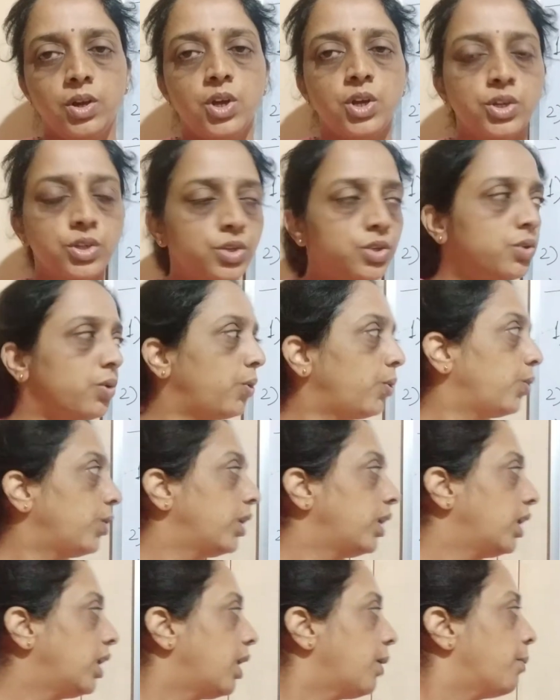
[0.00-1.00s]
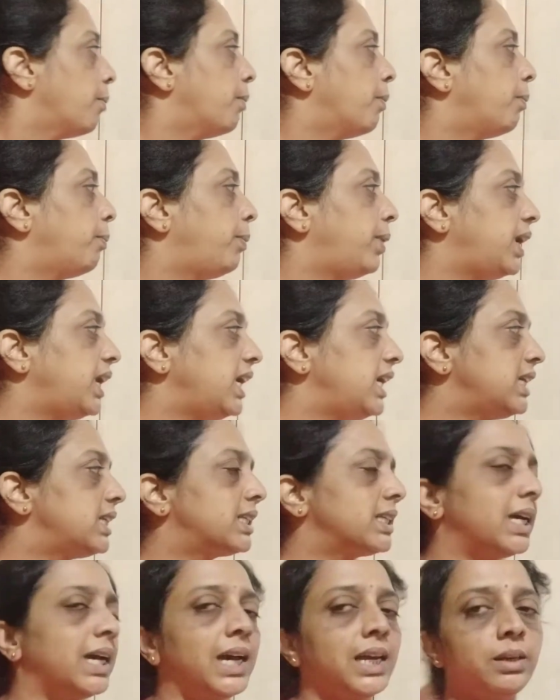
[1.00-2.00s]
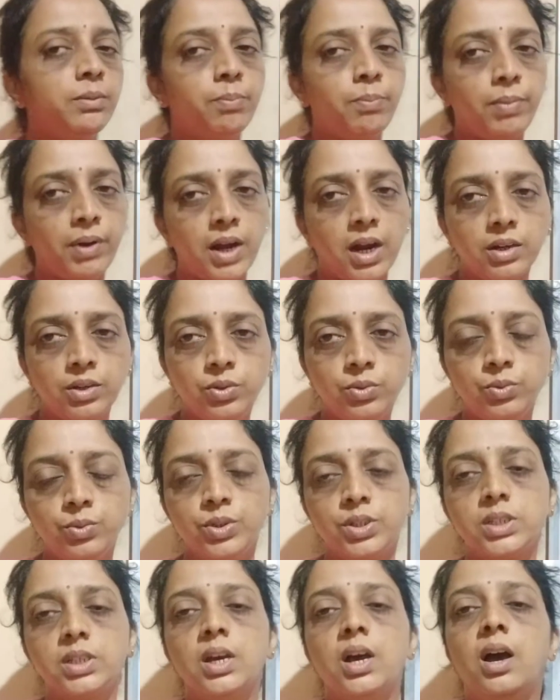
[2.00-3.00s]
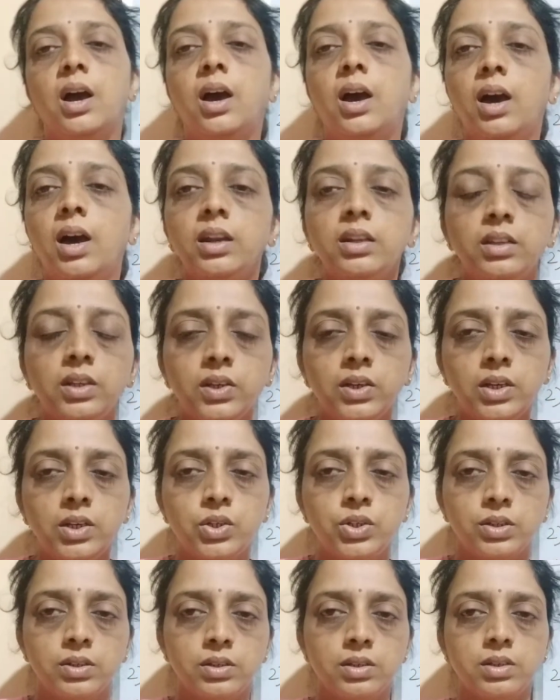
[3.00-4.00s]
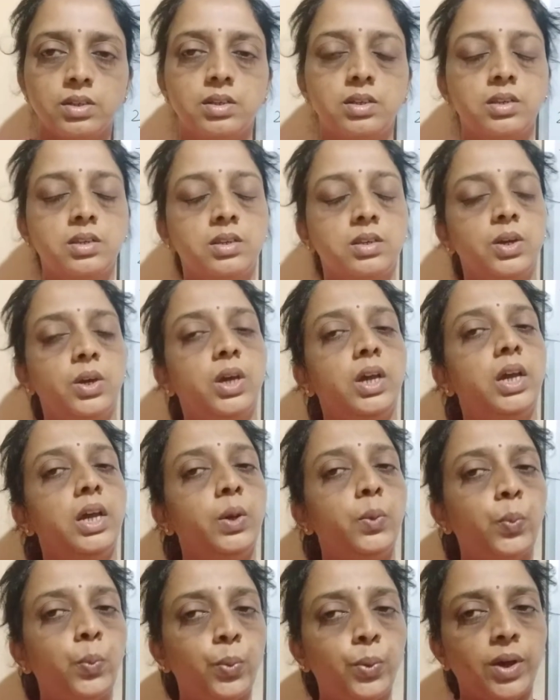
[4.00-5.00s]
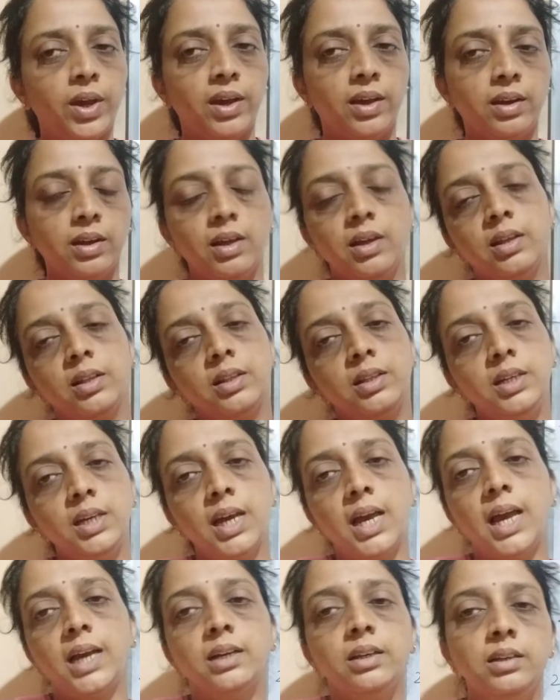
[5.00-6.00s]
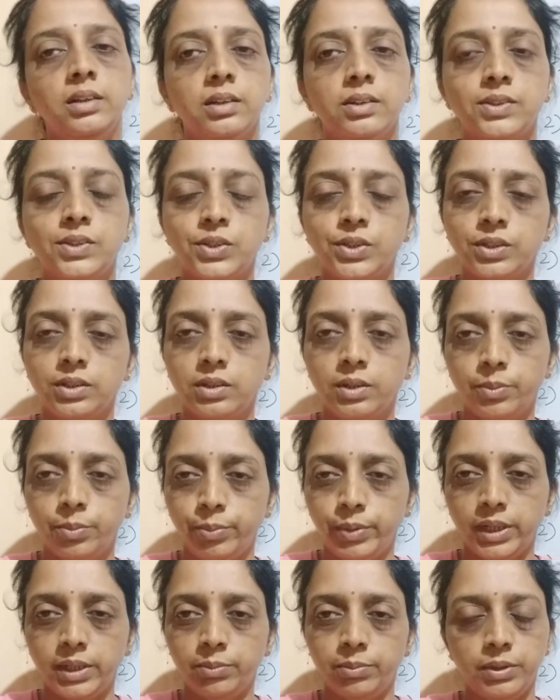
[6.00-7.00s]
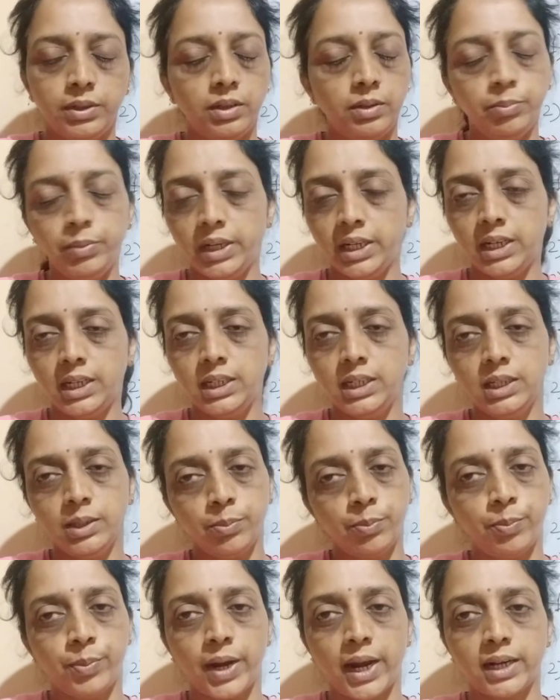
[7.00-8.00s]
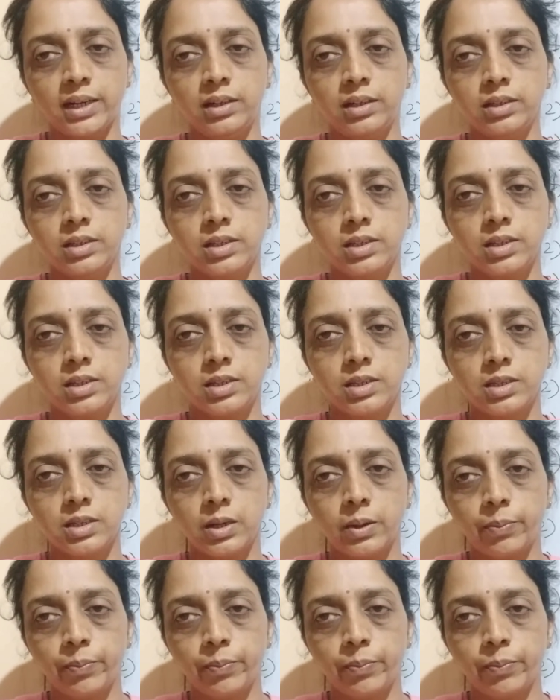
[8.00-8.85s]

So, plains and plateaus are the regions where the agriculture mainly practice.